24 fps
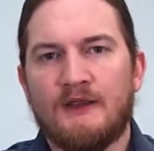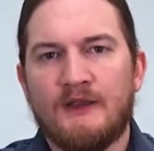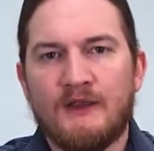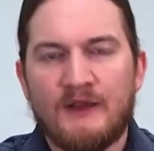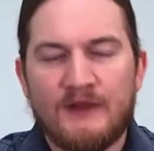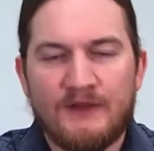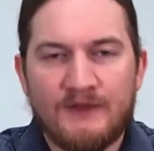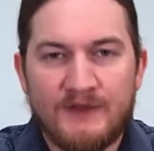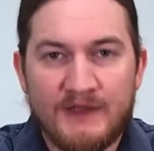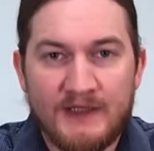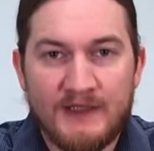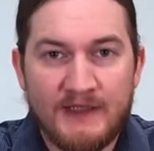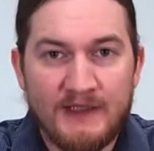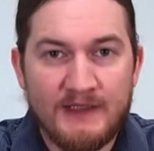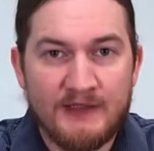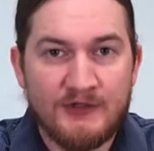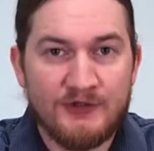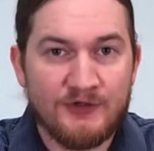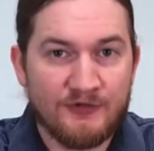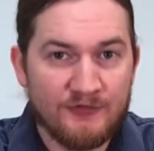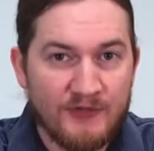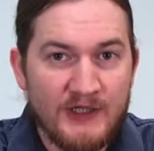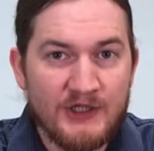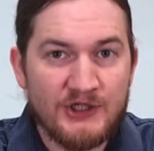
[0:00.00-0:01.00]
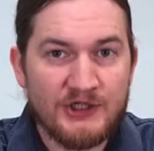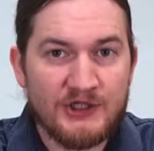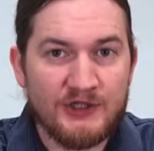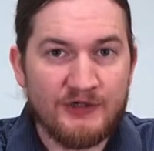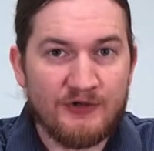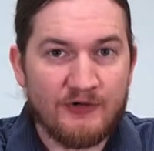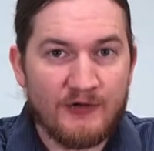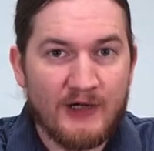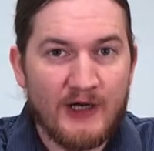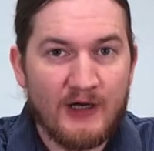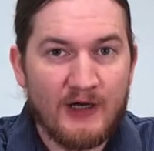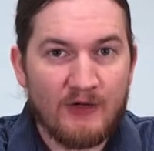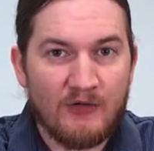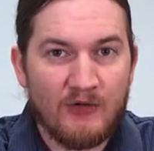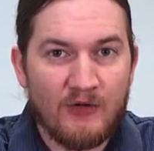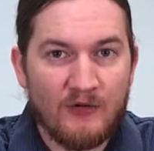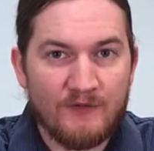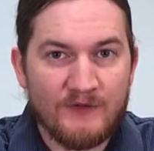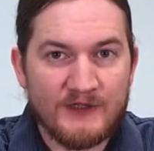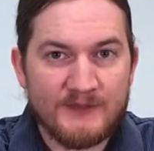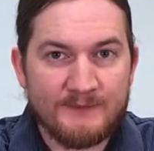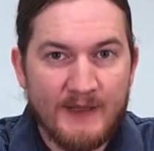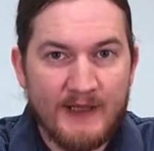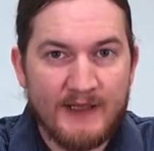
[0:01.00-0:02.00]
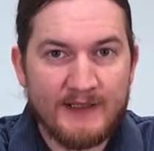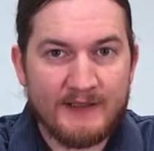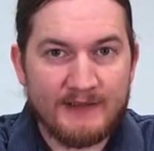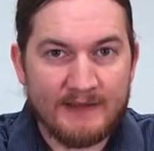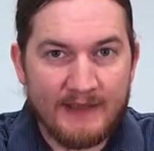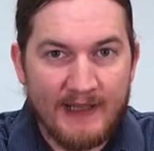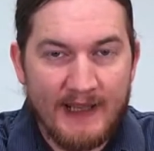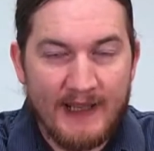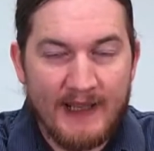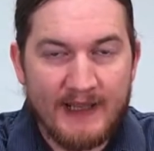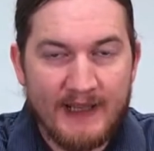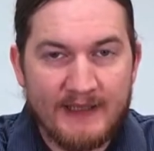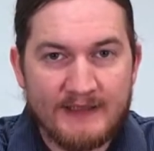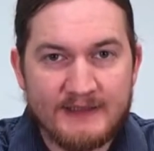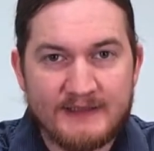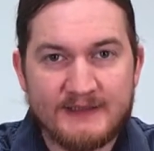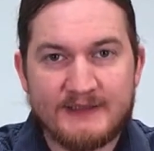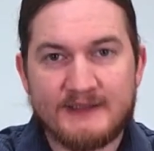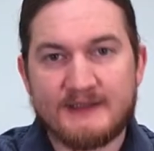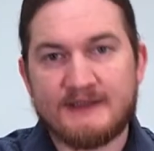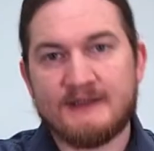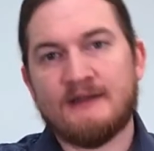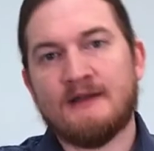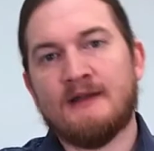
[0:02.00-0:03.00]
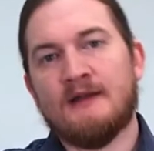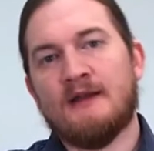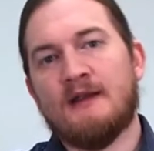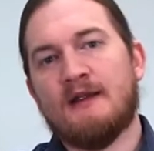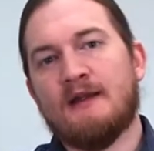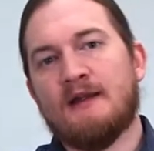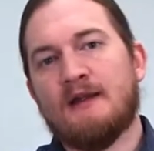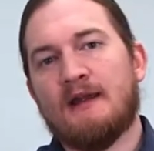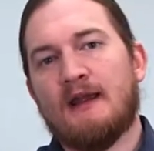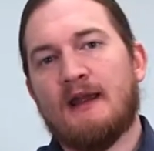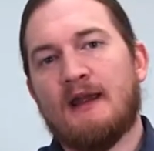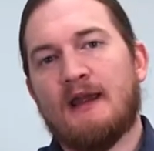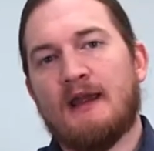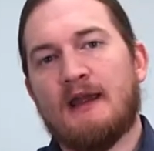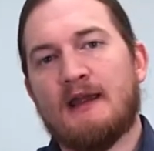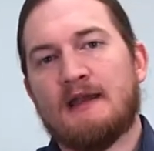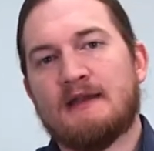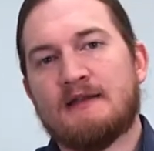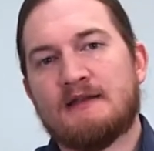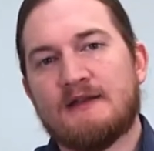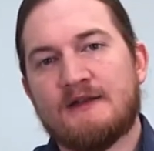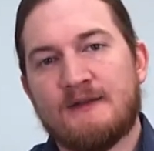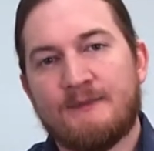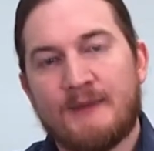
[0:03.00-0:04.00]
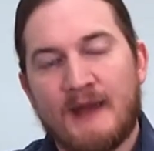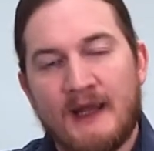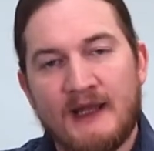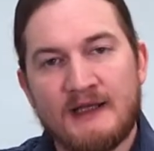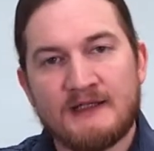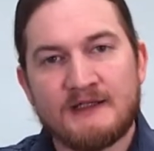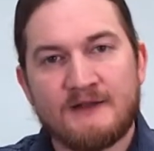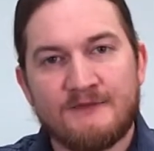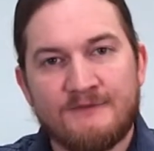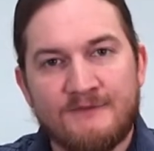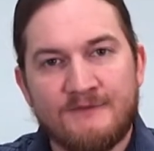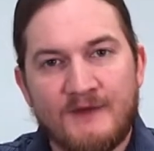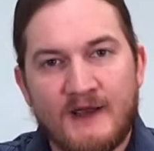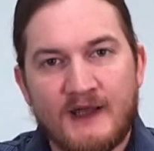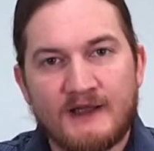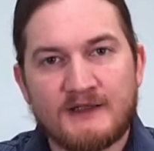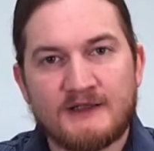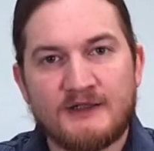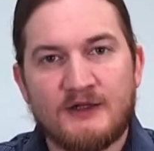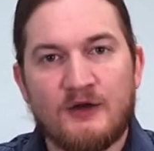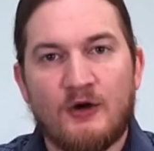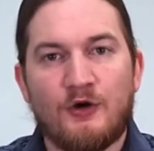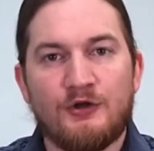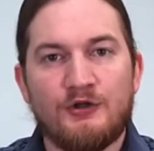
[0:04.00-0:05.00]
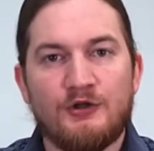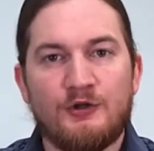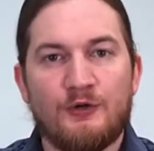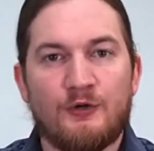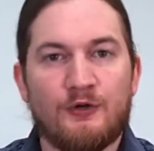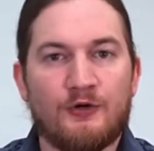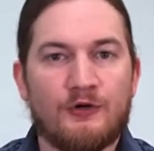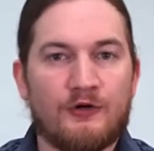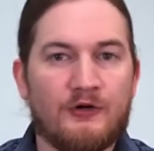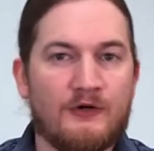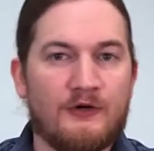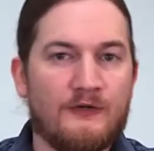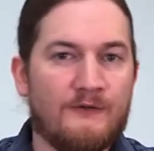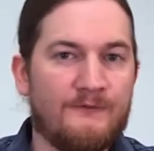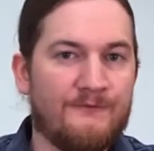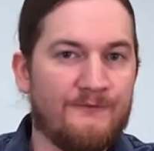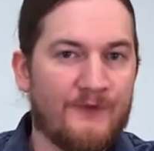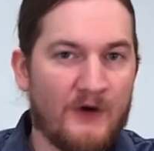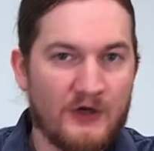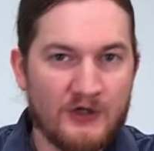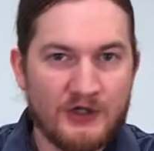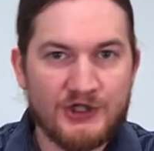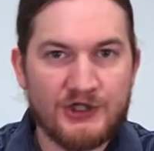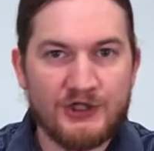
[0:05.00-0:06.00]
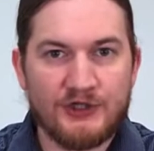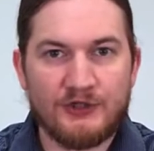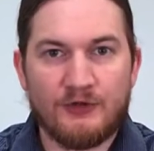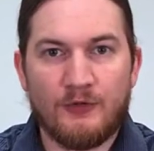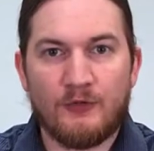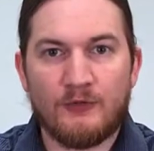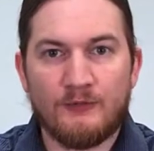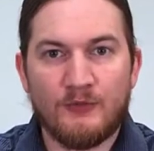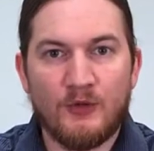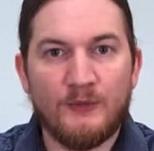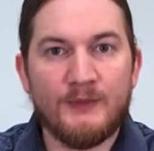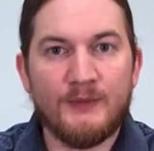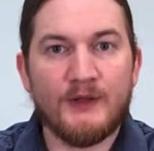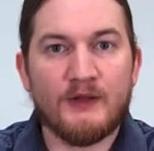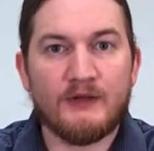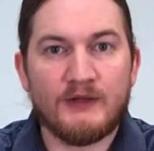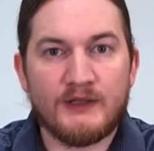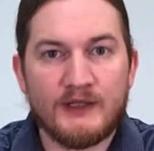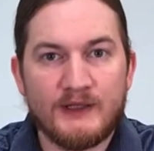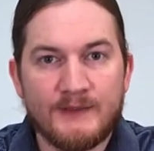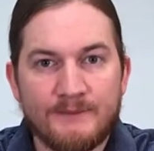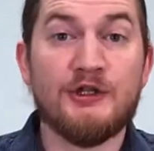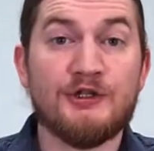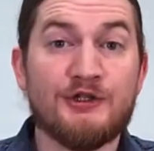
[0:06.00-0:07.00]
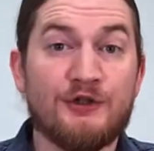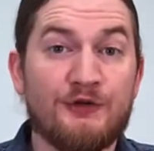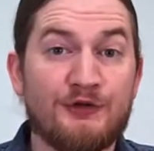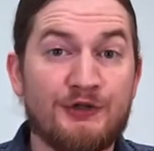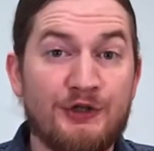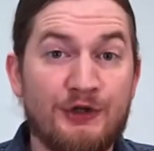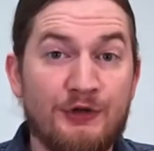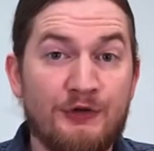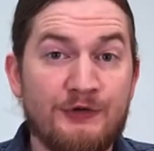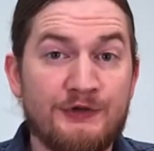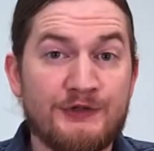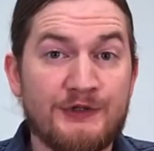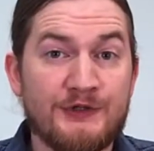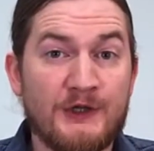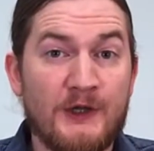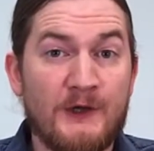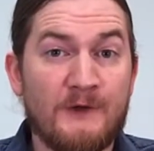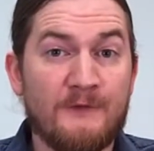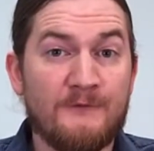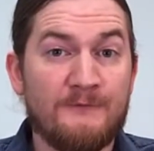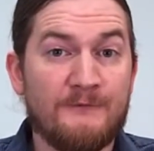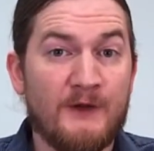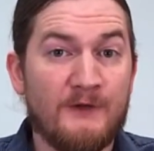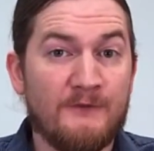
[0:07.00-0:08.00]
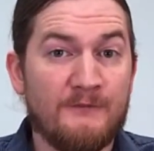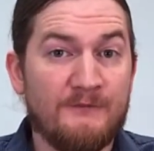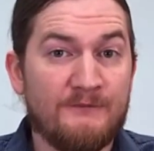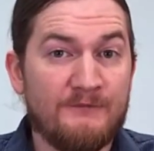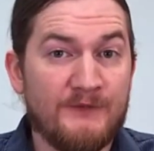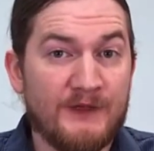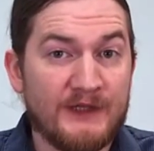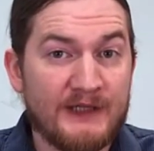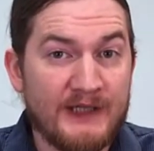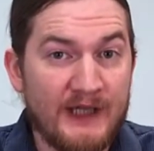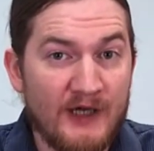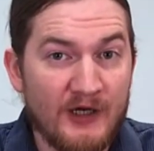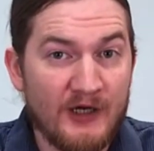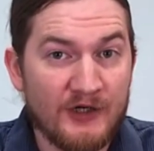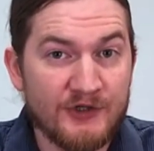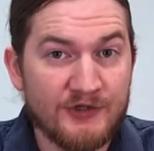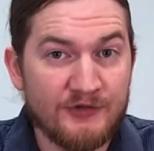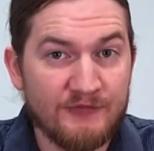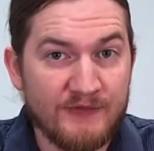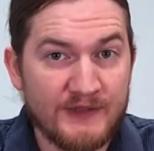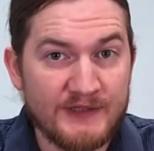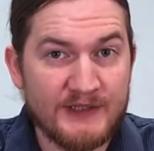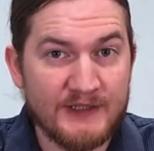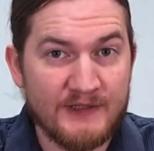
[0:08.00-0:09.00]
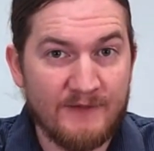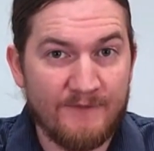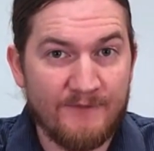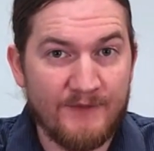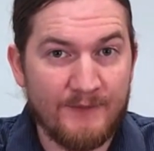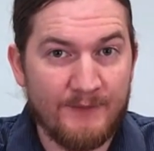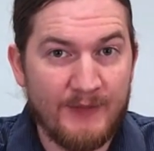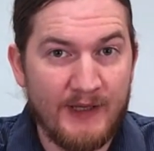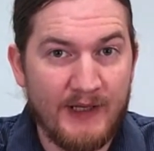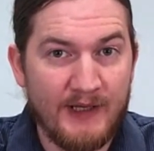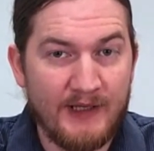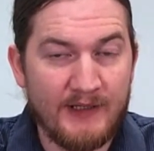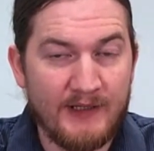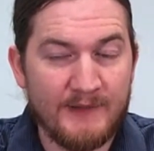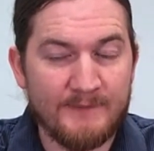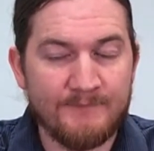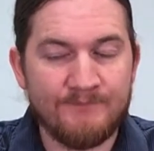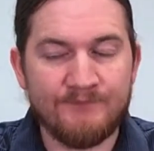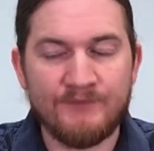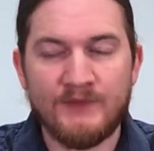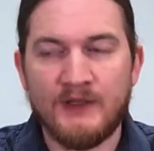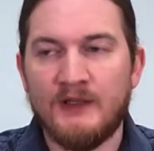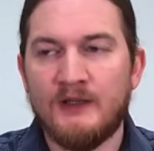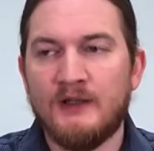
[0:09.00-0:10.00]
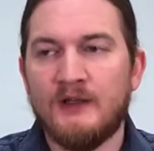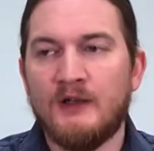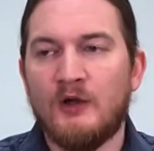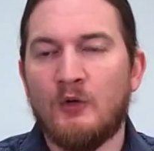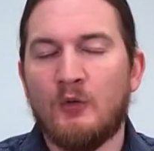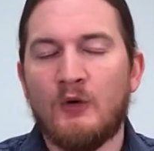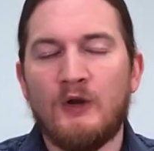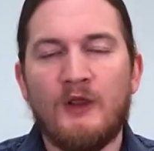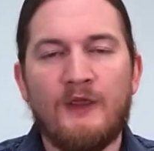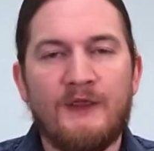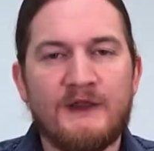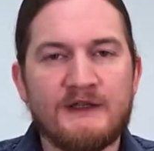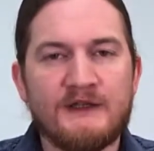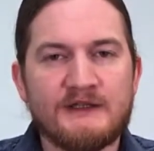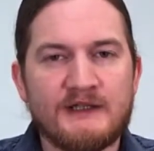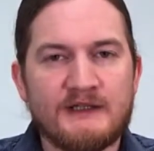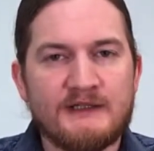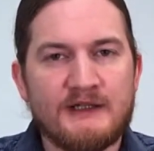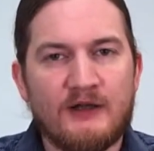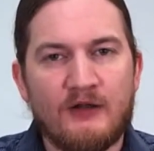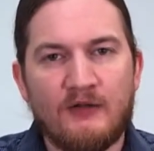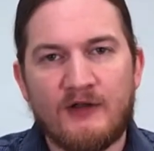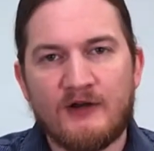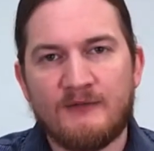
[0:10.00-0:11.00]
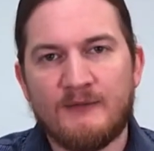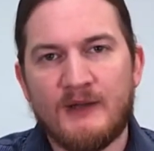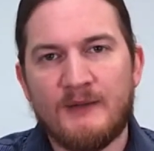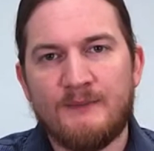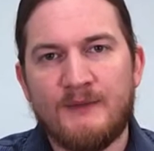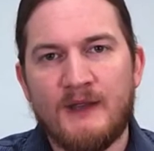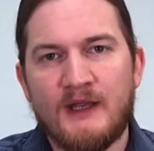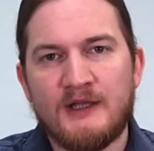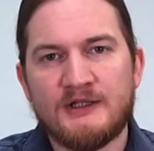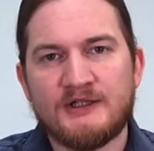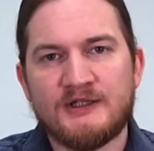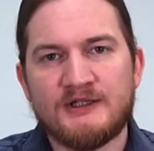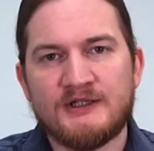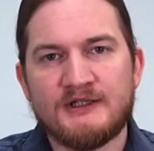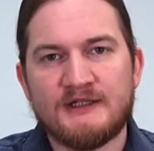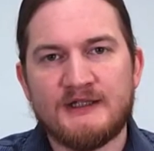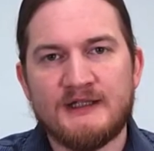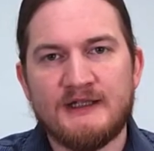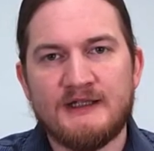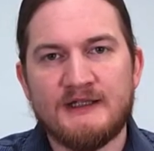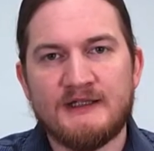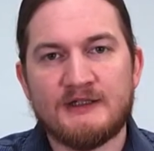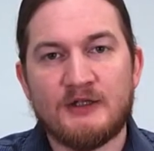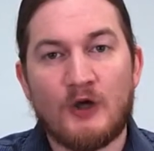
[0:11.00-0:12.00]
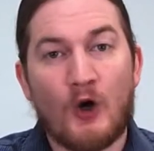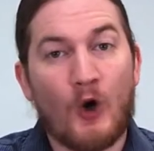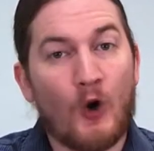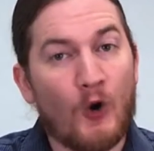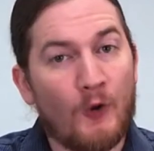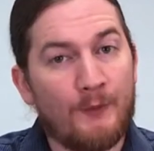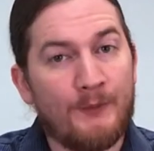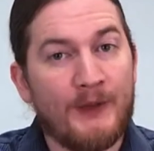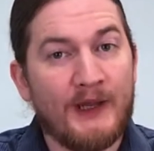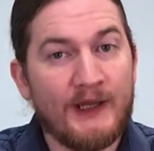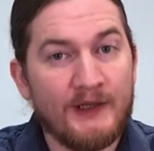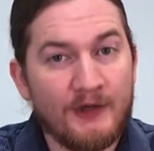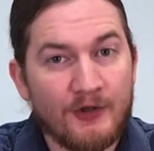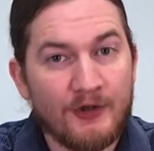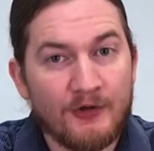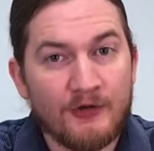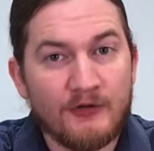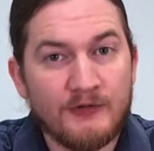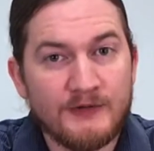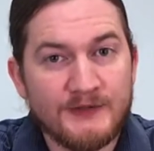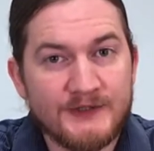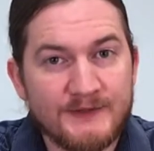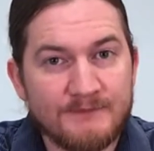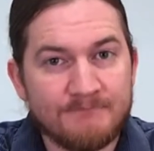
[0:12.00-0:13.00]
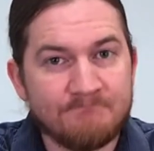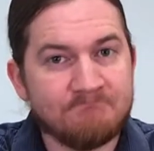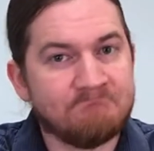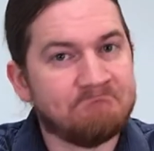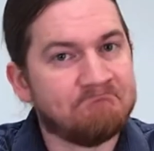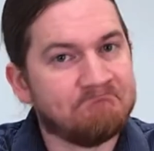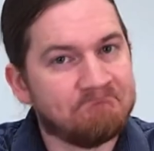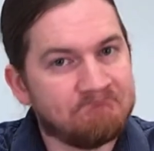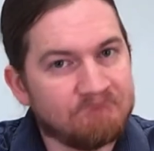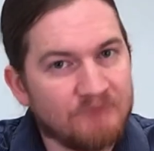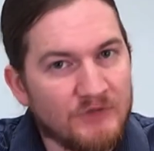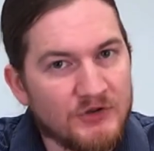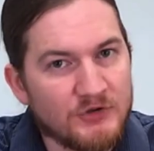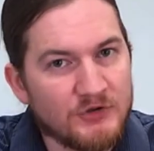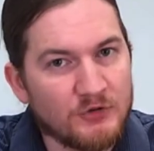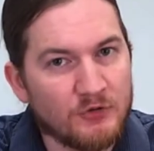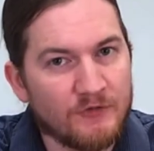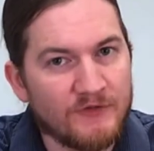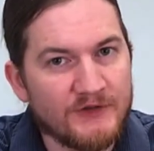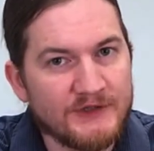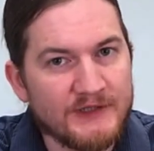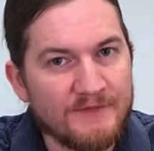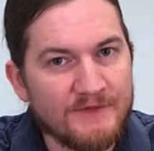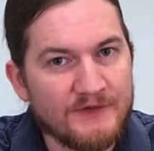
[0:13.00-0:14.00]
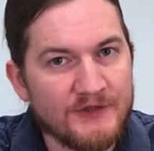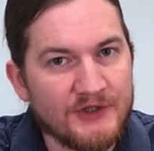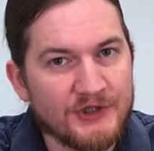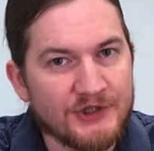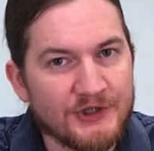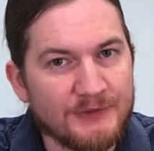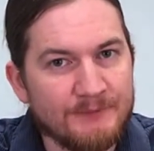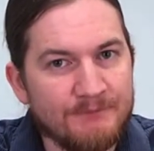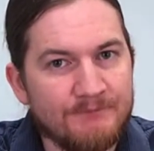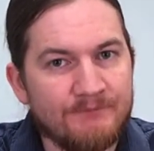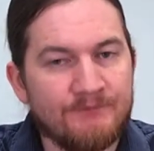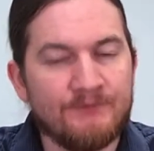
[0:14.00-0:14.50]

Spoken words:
the duration or how long this pain lasts, and the pain's effect on your function or mobility. So in terms of the characteristic of the pain, one of the things I tell a lot of my patients is all pain hurts, sort of the definition.